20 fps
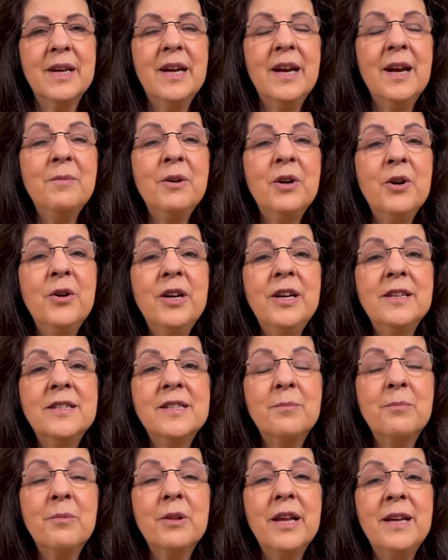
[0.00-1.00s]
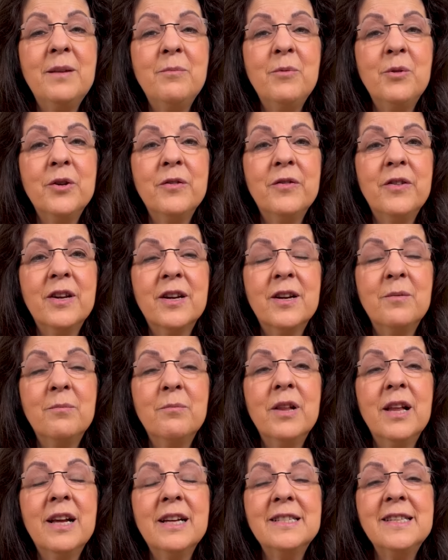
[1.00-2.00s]
And I'm going to explain more of the
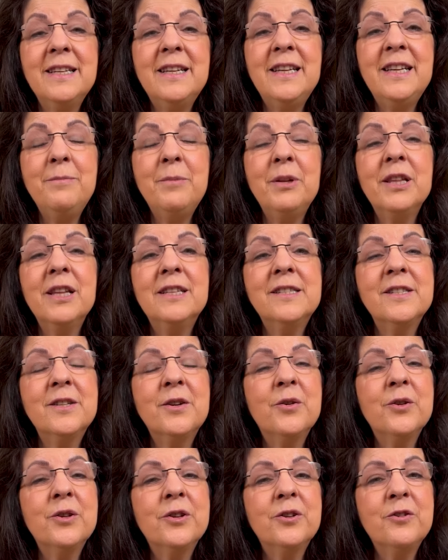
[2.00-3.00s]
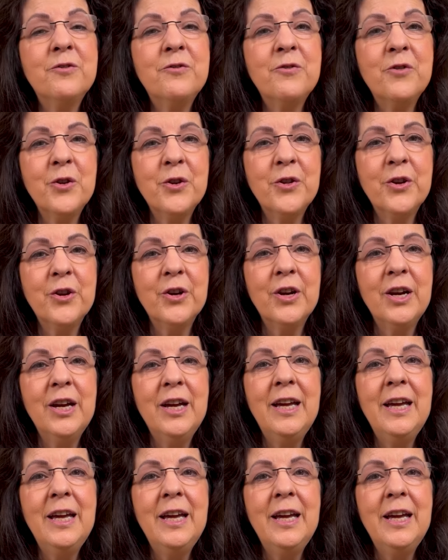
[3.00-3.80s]
complexity, but let's go a little further.